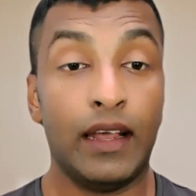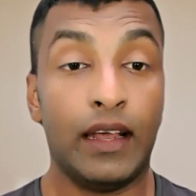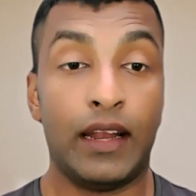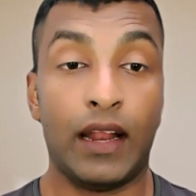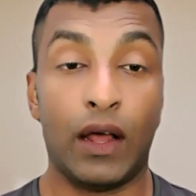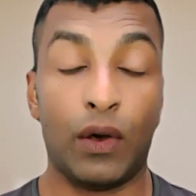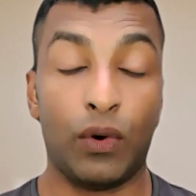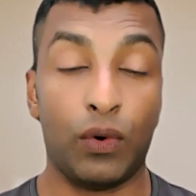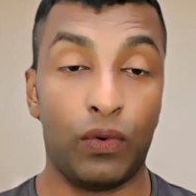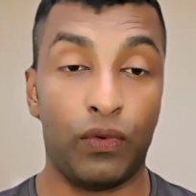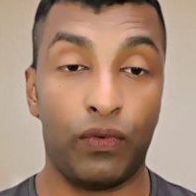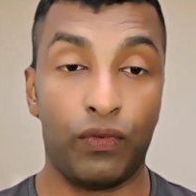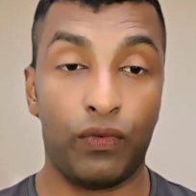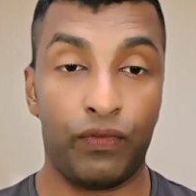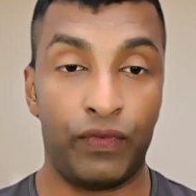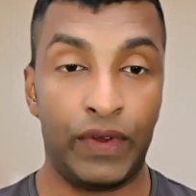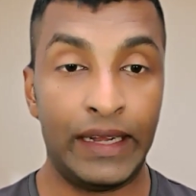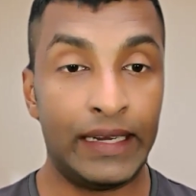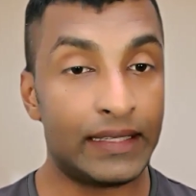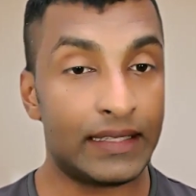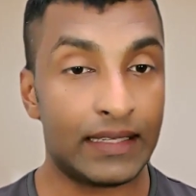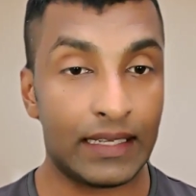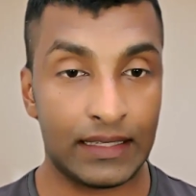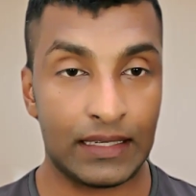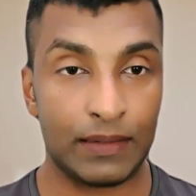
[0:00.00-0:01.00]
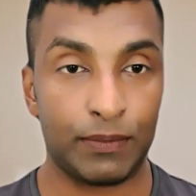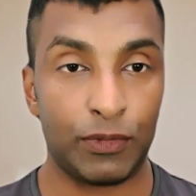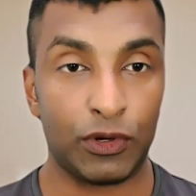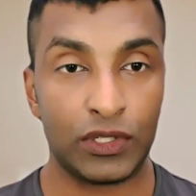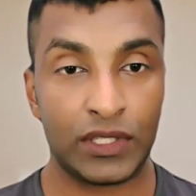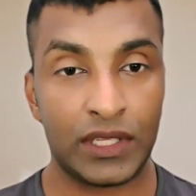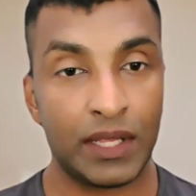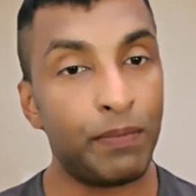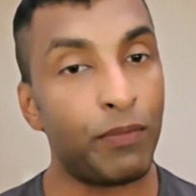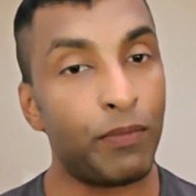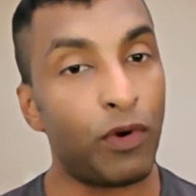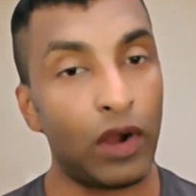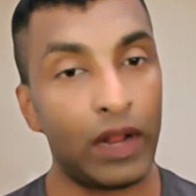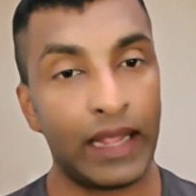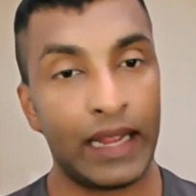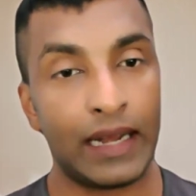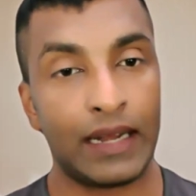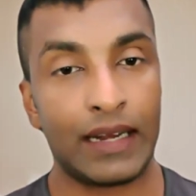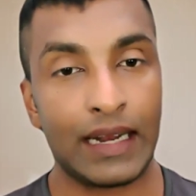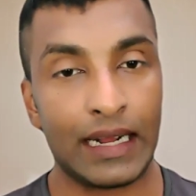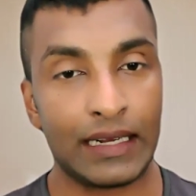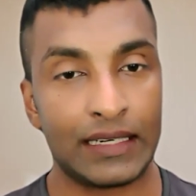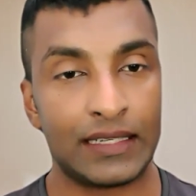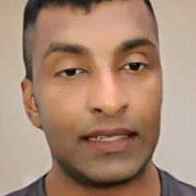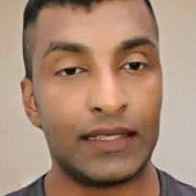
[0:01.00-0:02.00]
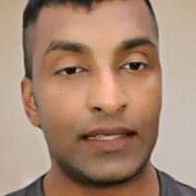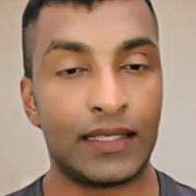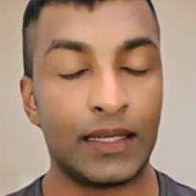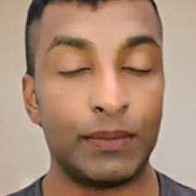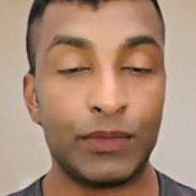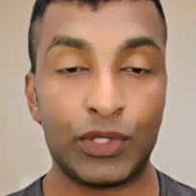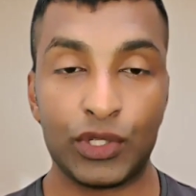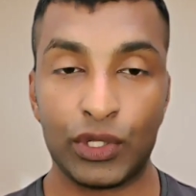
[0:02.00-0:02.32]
Now, we discussed about symbolic interactionism.